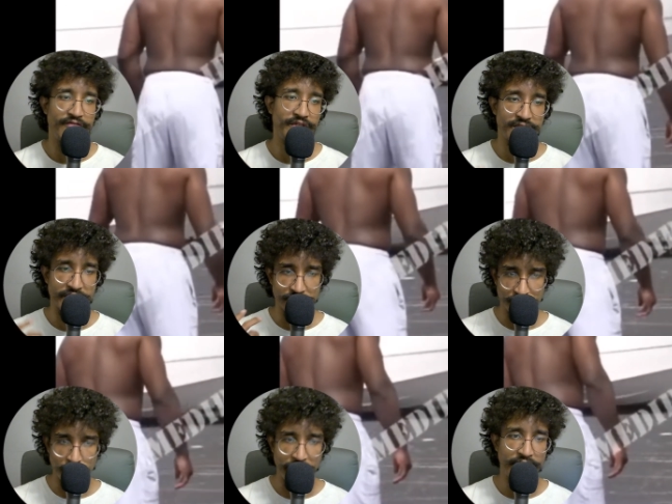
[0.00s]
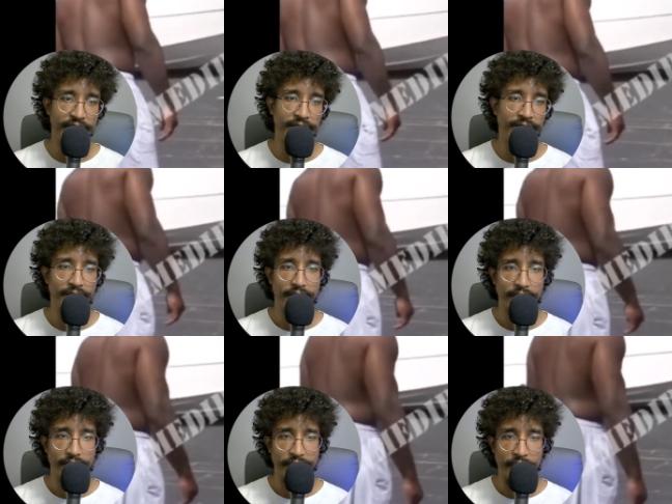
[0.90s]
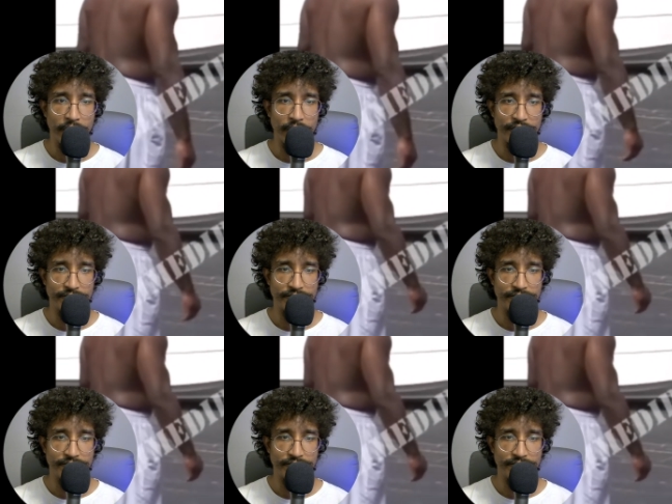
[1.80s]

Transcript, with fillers: extensive training. You know, uh,